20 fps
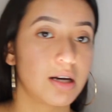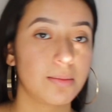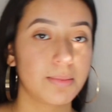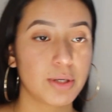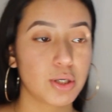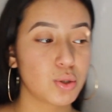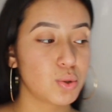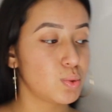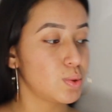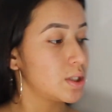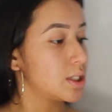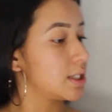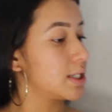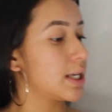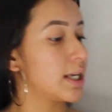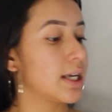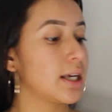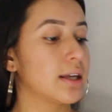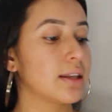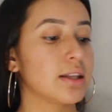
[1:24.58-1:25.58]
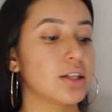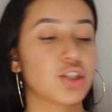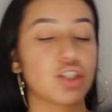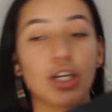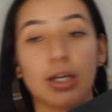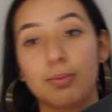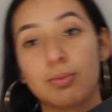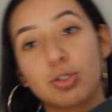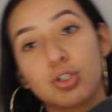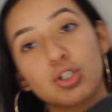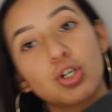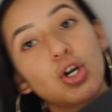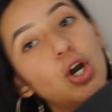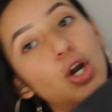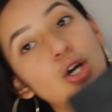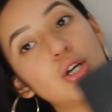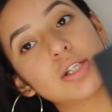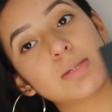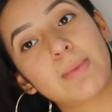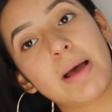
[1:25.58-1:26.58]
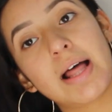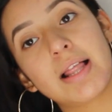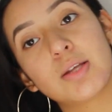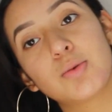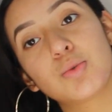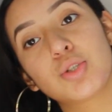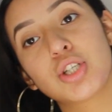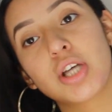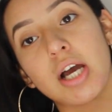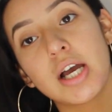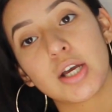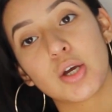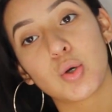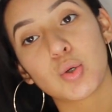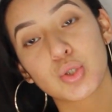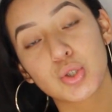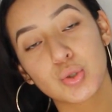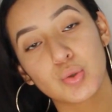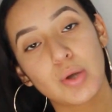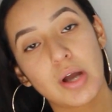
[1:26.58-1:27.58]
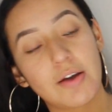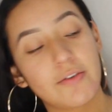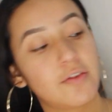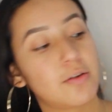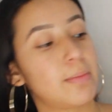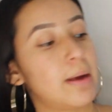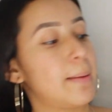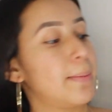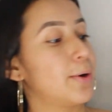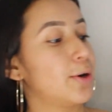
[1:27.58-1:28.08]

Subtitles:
gonna be using the James Charles palette, which I also got for my